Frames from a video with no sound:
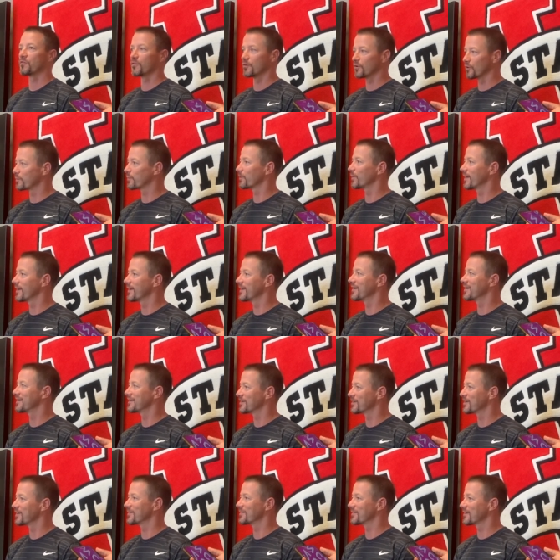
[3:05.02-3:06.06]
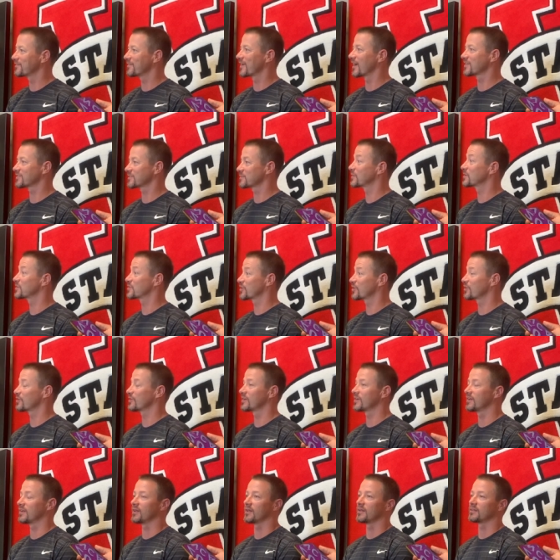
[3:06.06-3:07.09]
field play, you know, they've got some
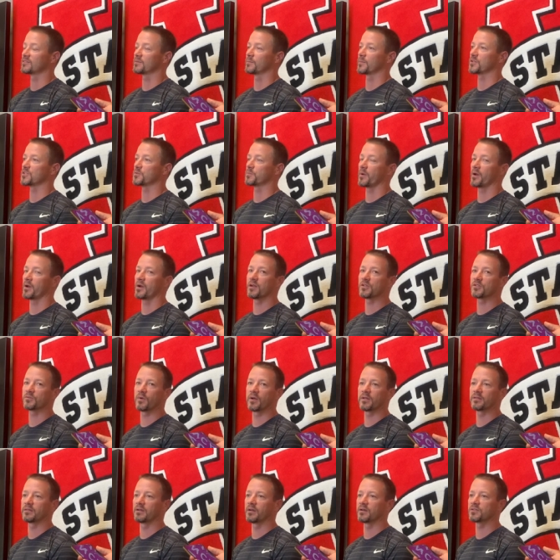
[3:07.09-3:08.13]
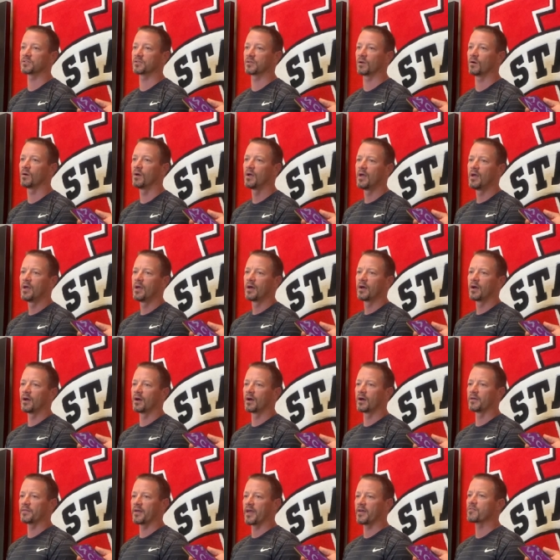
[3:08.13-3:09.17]
maturity and some experience right there. So
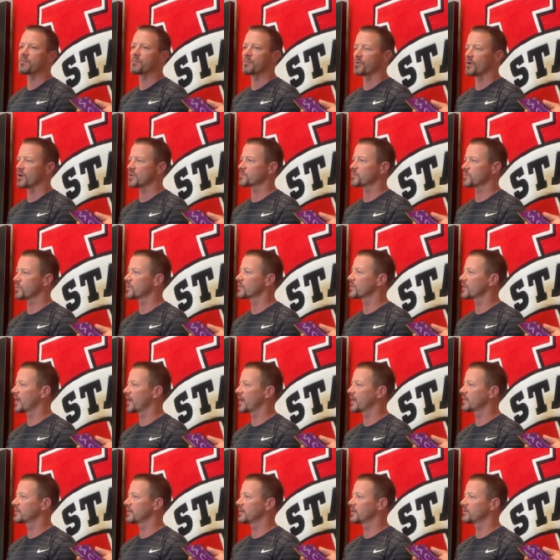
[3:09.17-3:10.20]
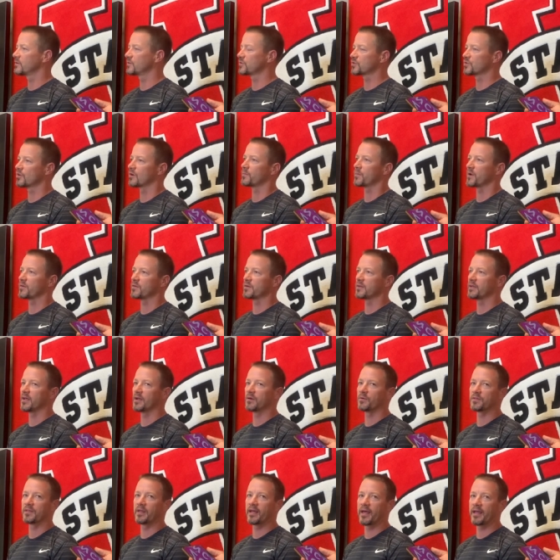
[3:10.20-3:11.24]
they have impressed me with that. They do show up every day
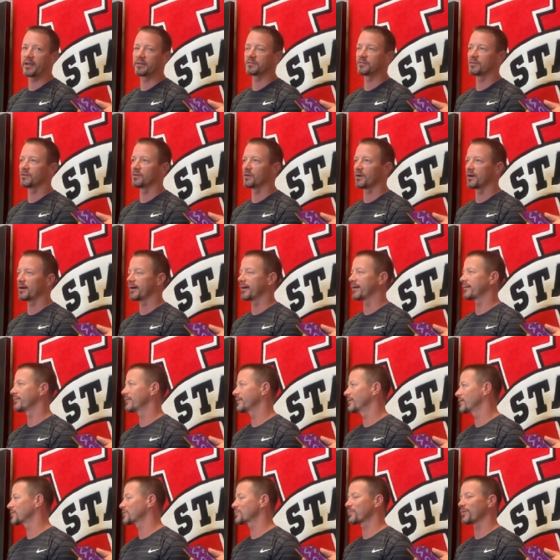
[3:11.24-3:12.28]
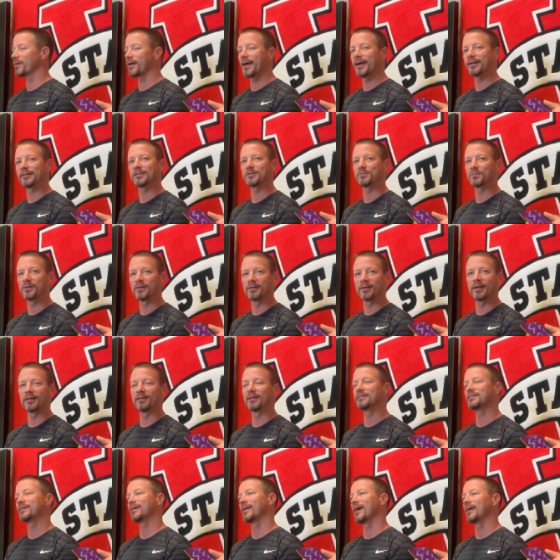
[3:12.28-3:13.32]
with an attitude. All right, we know it's practice, but yeah,
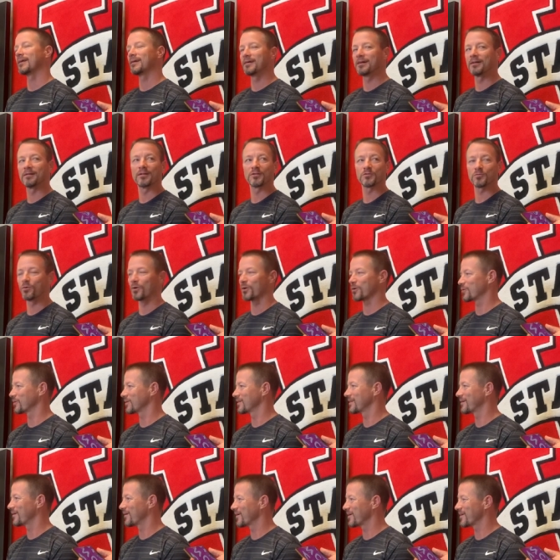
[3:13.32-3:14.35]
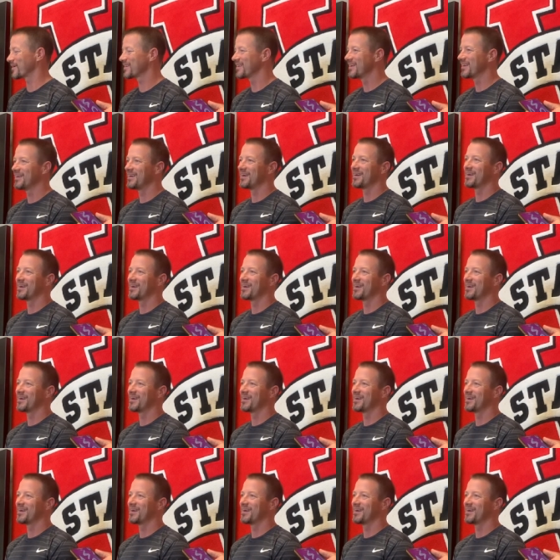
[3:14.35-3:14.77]
let's get out of here and let's work really hard.